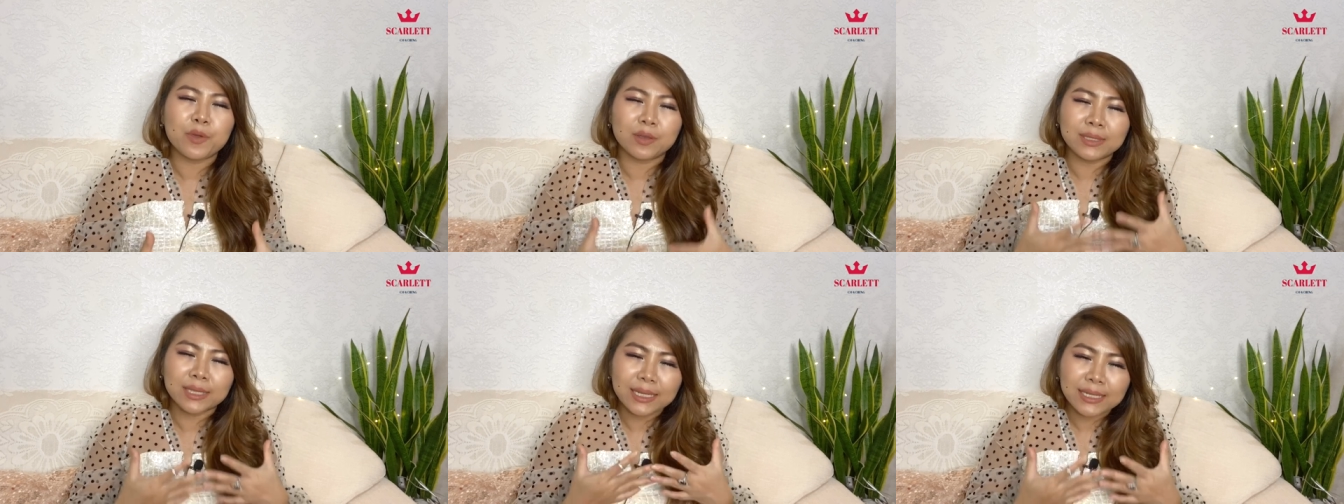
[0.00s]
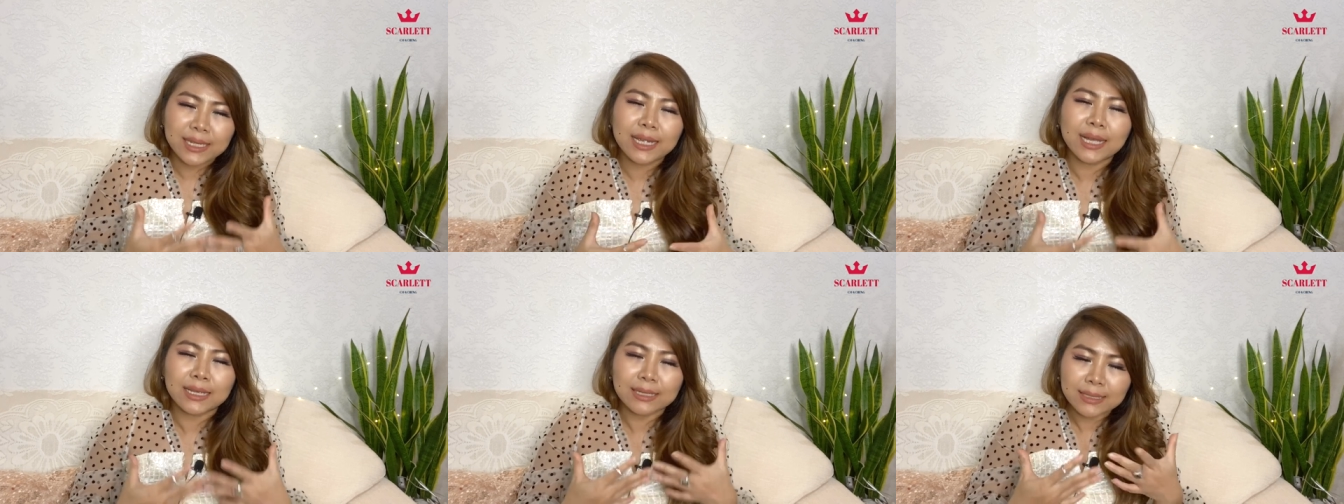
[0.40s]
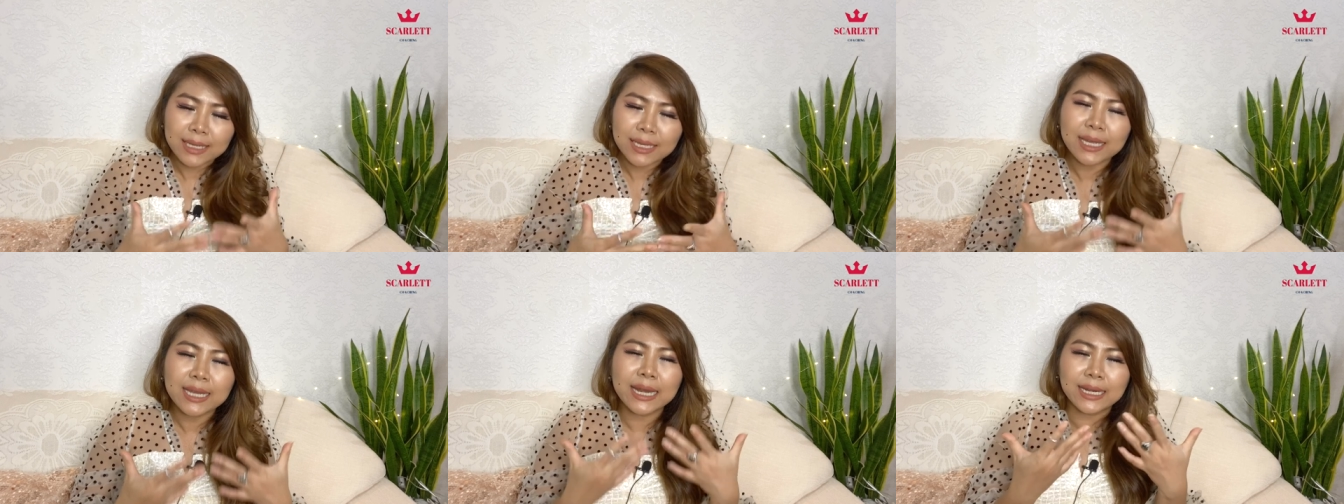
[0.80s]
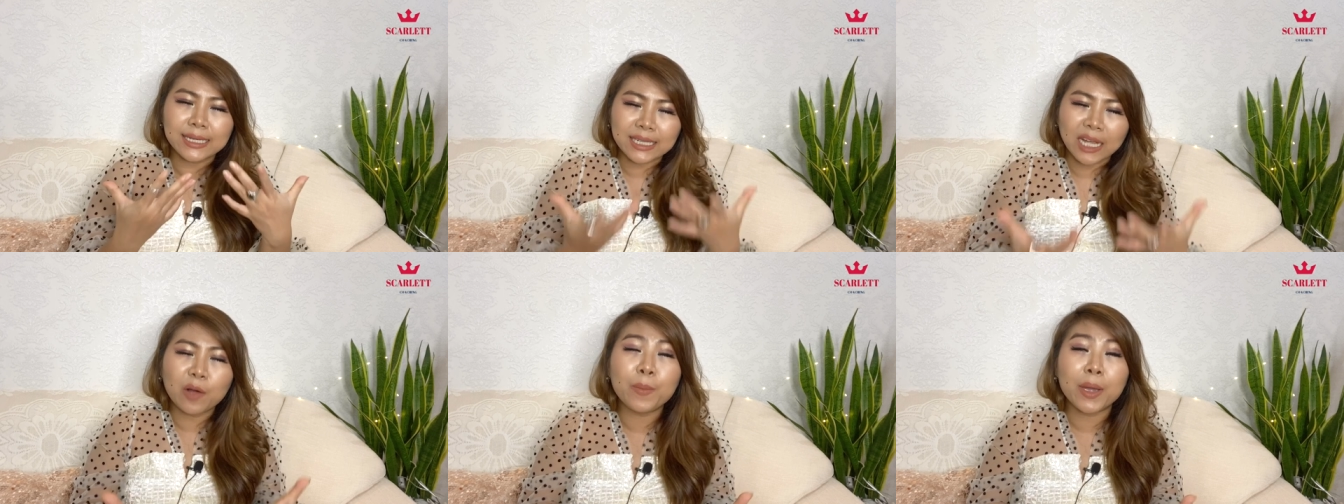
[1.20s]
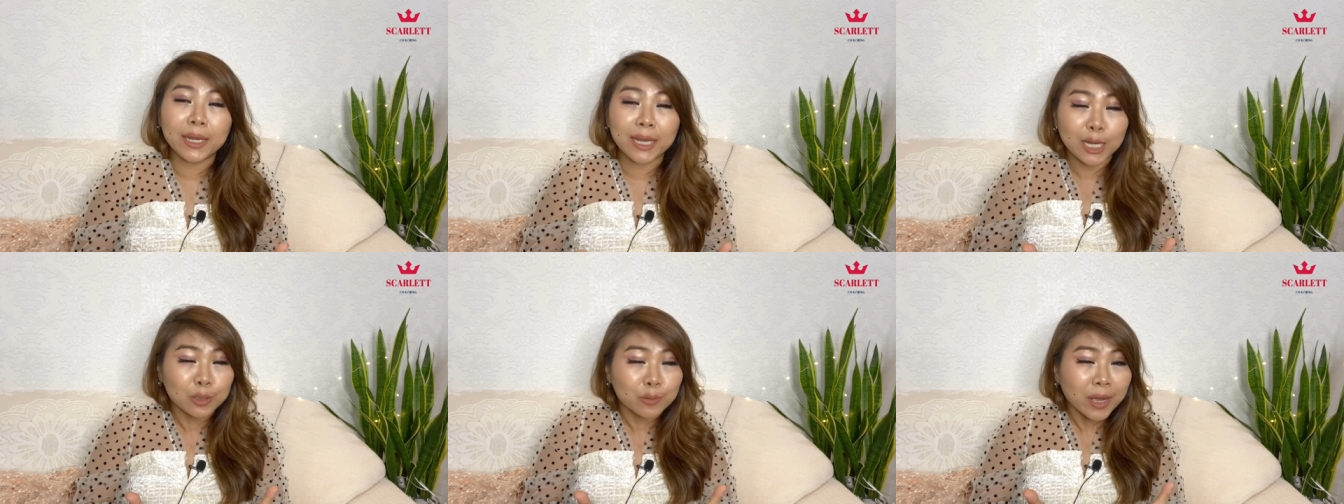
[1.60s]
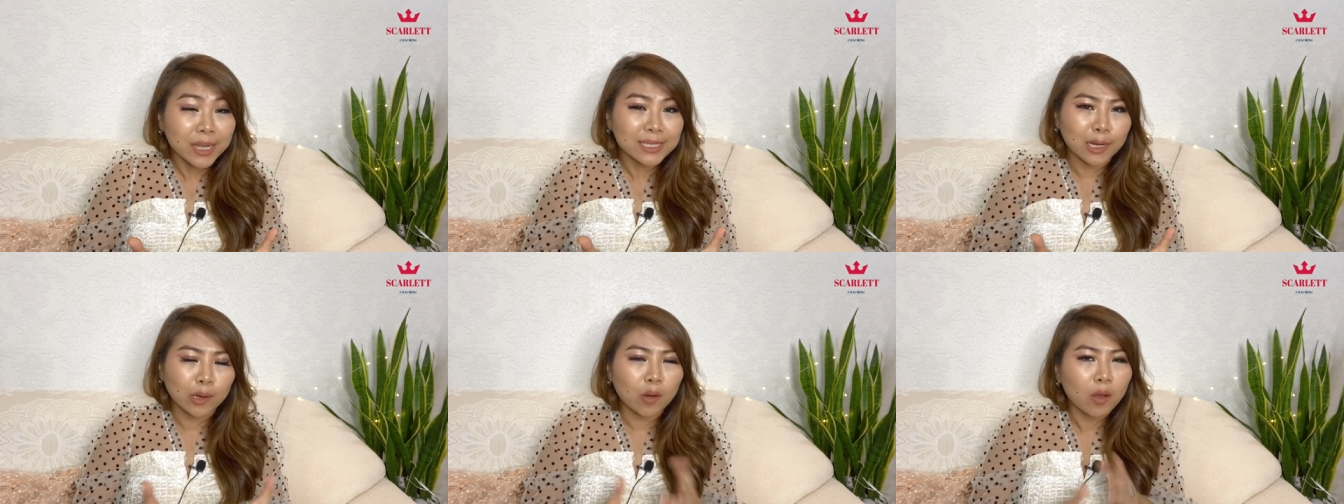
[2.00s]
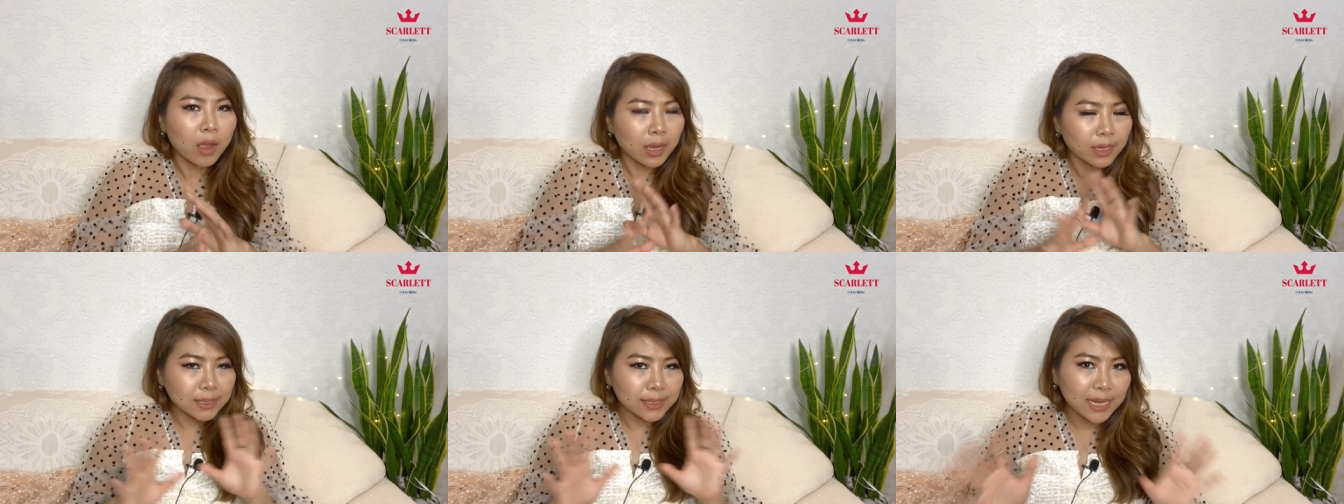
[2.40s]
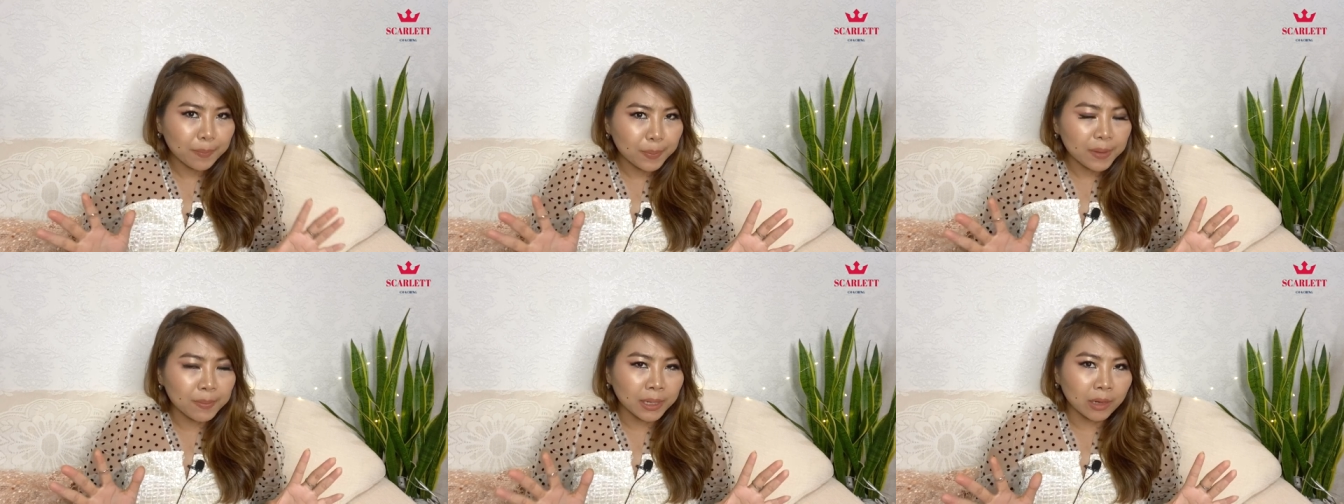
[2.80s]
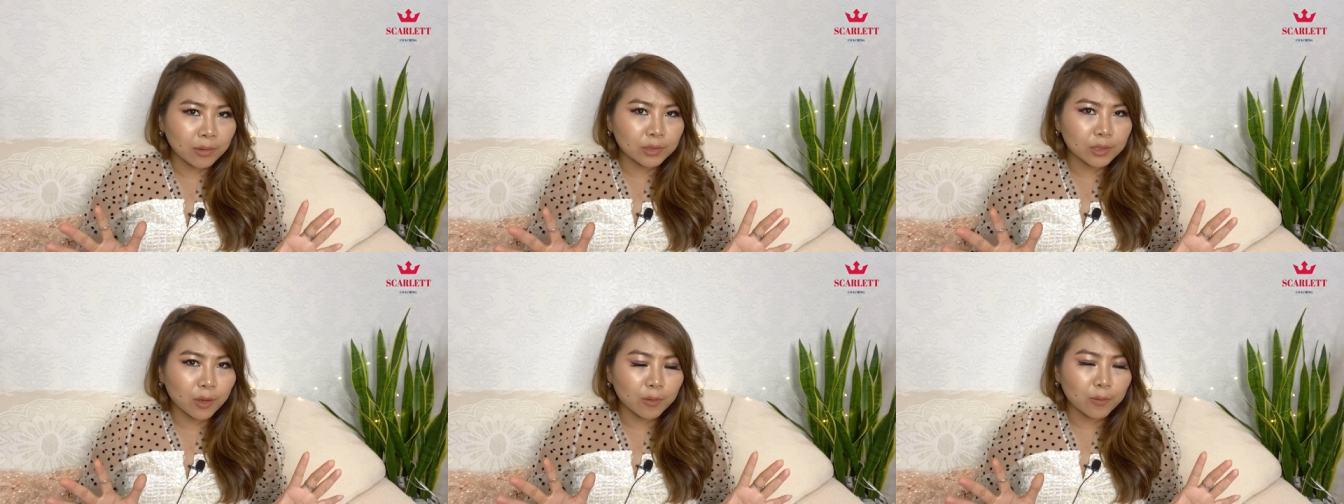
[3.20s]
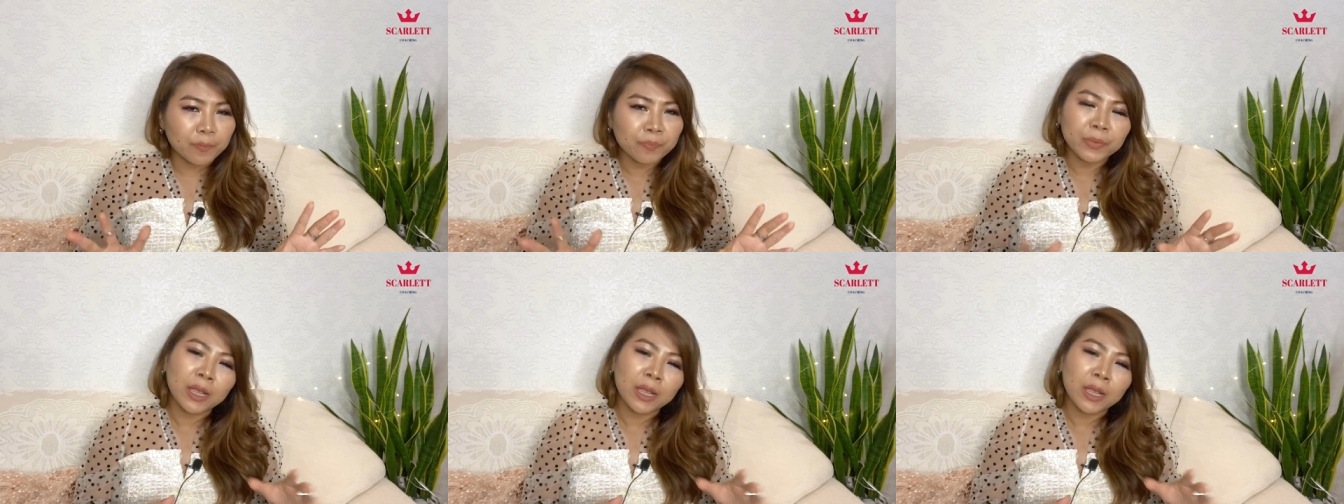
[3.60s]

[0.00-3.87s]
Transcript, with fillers: you say tega, say in a down man and luajaro, tapi melodo.